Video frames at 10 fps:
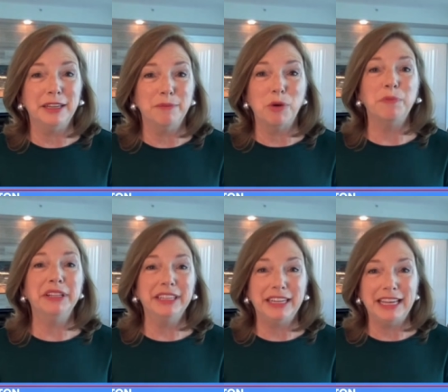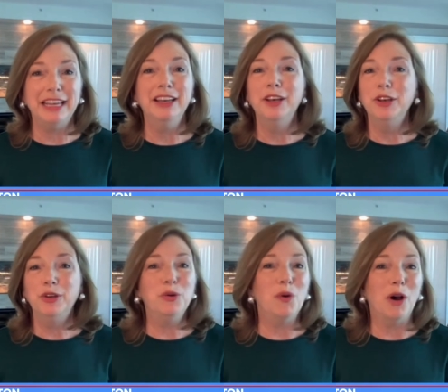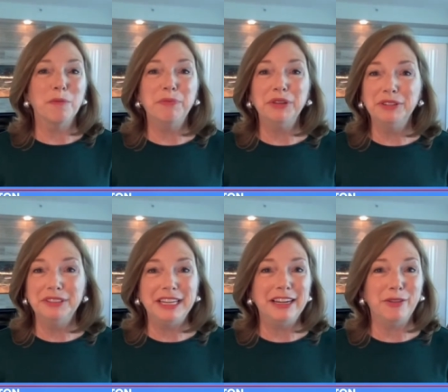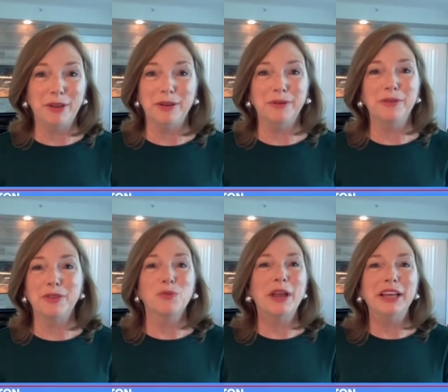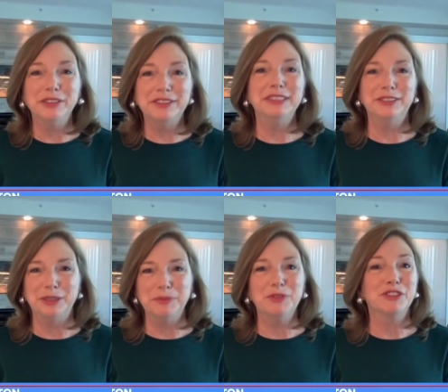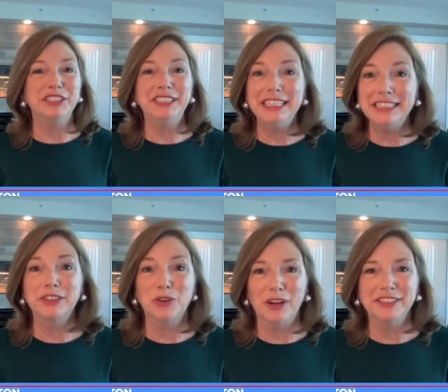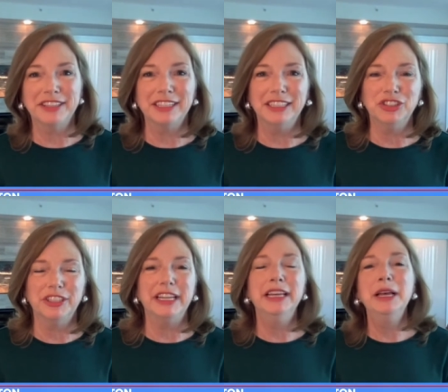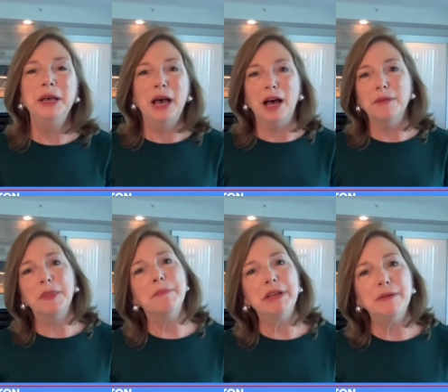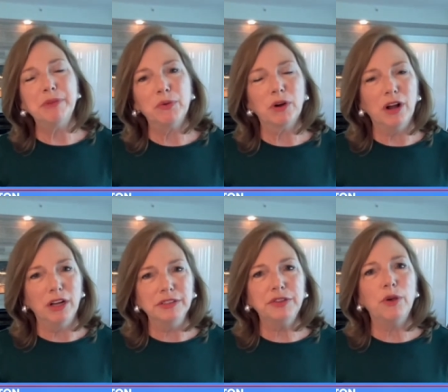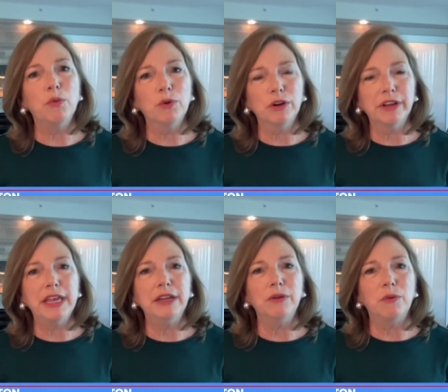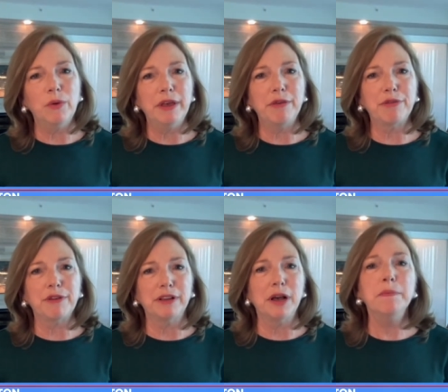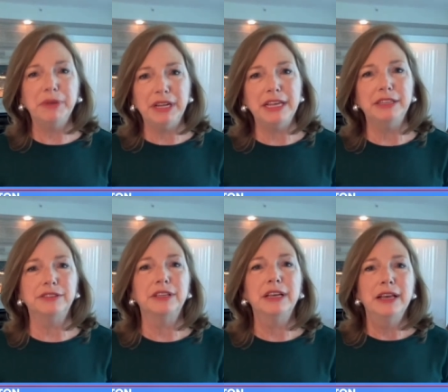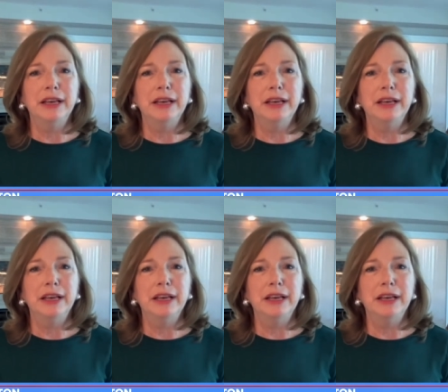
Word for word: in mobility, who are building the, the rail systems for cities across the country, uh, but, but we're also working with companies